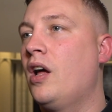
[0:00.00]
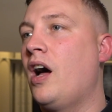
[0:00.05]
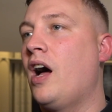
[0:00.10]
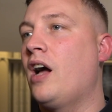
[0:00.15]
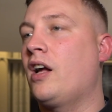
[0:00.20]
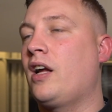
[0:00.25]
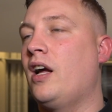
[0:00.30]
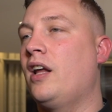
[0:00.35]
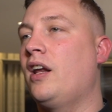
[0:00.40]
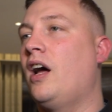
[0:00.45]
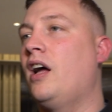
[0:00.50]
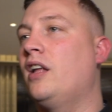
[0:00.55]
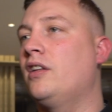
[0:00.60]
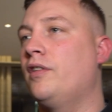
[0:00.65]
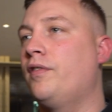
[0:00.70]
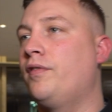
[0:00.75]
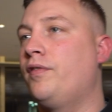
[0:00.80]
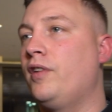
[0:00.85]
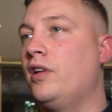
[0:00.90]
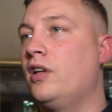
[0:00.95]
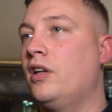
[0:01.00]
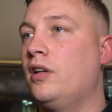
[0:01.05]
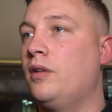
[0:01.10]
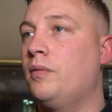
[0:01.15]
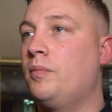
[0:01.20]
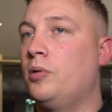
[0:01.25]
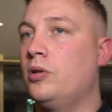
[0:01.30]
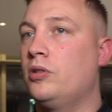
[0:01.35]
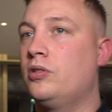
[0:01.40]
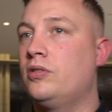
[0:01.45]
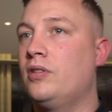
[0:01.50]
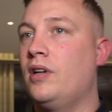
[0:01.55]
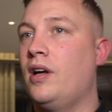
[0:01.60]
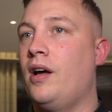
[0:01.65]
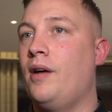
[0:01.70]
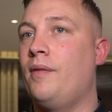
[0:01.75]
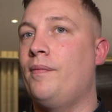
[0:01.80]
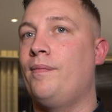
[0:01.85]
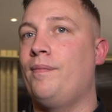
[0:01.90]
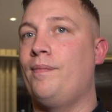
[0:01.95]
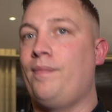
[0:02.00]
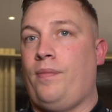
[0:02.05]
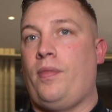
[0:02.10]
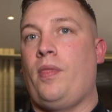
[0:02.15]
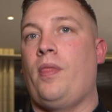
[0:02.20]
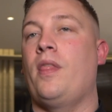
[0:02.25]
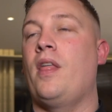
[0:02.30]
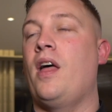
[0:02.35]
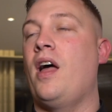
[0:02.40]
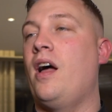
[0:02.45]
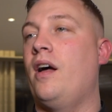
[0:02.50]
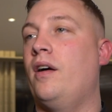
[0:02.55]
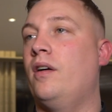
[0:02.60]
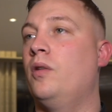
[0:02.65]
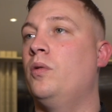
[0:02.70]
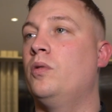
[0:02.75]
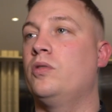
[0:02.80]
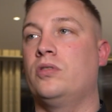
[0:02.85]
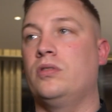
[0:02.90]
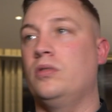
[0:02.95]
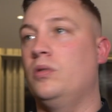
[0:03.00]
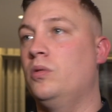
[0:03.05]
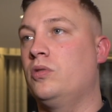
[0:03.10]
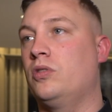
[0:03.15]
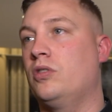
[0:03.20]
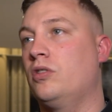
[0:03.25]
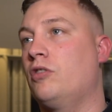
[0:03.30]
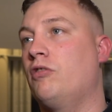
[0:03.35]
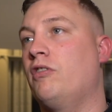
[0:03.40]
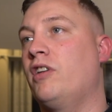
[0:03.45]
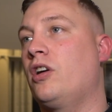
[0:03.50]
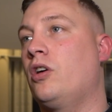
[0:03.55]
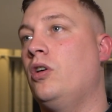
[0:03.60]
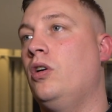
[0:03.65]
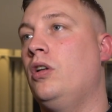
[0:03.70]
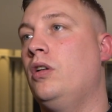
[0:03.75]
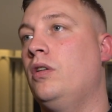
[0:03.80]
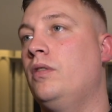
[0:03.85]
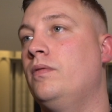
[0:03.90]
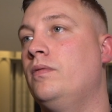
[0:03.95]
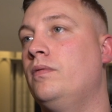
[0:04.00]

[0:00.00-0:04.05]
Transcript: I kind of had the feeling, but it was a great call.